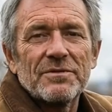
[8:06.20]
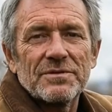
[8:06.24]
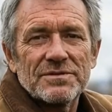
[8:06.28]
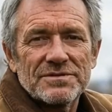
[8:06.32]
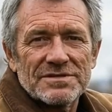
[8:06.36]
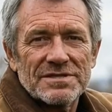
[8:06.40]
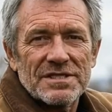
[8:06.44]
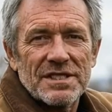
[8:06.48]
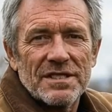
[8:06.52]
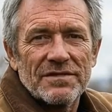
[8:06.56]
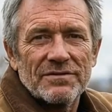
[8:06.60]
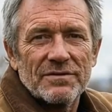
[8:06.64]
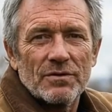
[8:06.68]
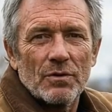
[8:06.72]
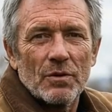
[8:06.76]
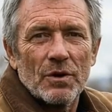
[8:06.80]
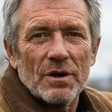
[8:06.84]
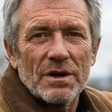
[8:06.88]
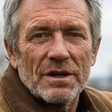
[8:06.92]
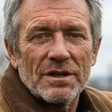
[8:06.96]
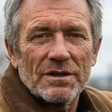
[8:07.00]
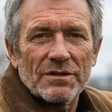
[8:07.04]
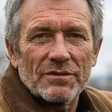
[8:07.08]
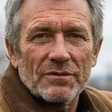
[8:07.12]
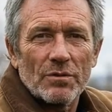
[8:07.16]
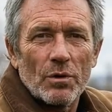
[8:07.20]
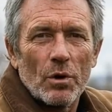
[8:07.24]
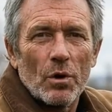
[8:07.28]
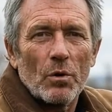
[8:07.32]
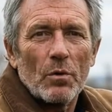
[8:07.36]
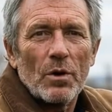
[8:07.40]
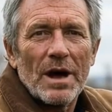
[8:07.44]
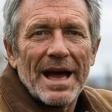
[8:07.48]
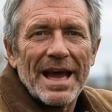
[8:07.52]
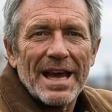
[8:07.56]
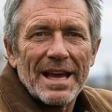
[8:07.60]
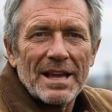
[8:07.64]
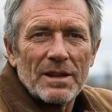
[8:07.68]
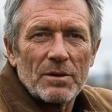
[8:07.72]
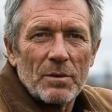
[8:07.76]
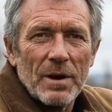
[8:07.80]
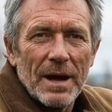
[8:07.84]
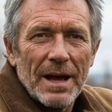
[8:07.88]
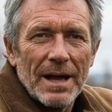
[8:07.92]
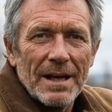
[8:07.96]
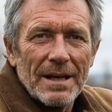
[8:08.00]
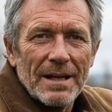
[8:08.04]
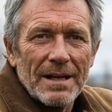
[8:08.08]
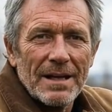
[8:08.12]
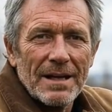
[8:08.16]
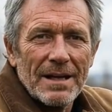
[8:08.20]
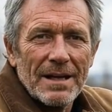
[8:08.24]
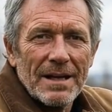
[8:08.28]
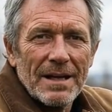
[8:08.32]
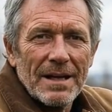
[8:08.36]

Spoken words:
from stuff you were going to throw away anyway.